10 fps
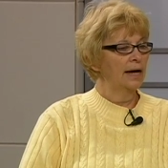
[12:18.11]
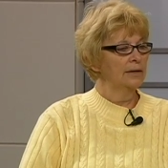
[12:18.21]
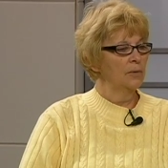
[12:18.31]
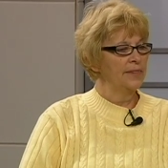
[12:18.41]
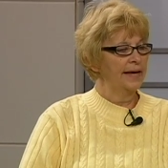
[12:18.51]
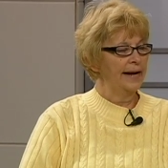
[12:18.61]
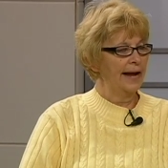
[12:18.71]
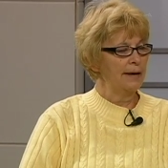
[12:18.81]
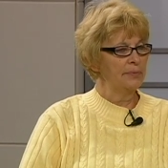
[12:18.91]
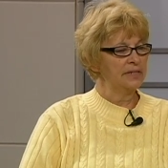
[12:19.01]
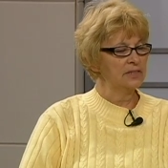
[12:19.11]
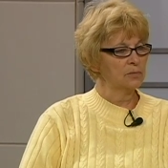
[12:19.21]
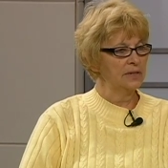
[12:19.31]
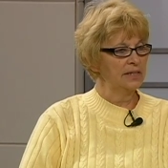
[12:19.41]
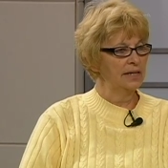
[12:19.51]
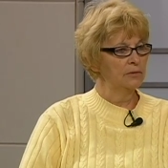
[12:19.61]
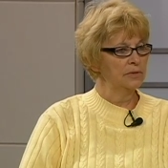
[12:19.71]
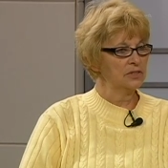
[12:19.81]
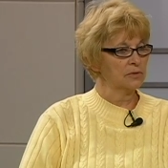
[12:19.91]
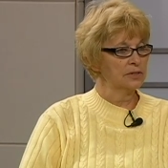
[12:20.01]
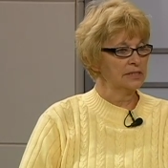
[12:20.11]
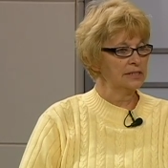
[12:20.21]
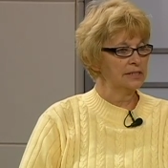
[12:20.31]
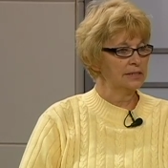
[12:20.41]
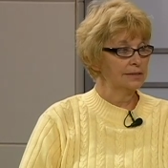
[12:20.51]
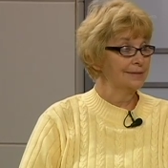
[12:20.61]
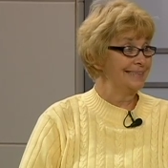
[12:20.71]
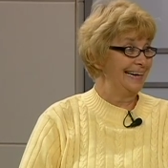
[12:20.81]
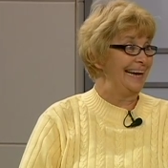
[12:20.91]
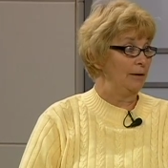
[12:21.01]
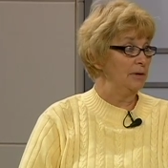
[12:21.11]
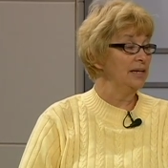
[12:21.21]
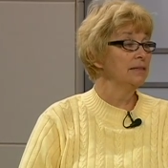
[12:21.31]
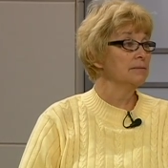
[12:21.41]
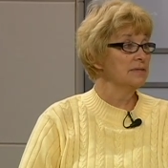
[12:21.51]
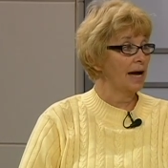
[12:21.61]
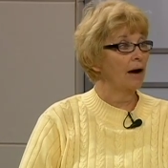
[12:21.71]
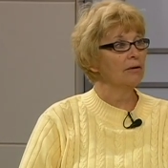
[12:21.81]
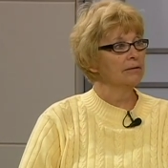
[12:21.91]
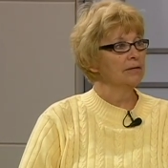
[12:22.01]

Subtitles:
When that happens, we need resources today. We need them now.